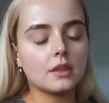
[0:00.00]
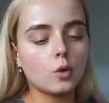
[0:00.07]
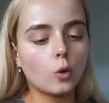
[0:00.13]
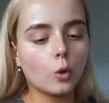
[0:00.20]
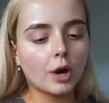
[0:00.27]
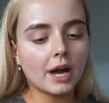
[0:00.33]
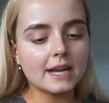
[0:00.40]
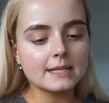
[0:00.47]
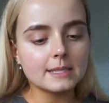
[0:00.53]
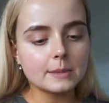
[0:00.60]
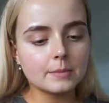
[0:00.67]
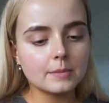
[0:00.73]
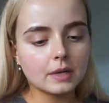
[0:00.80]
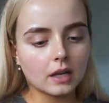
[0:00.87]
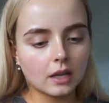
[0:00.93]
the
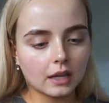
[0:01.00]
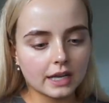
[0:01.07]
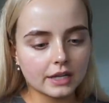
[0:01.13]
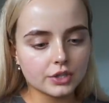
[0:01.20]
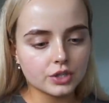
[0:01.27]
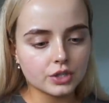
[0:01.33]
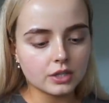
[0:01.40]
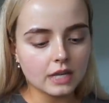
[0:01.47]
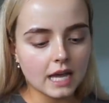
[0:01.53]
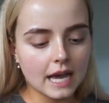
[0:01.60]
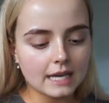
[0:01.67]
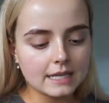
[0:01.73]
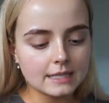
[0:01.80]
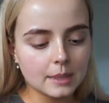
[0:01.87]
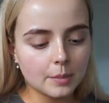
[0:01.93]
Orgasm Collection X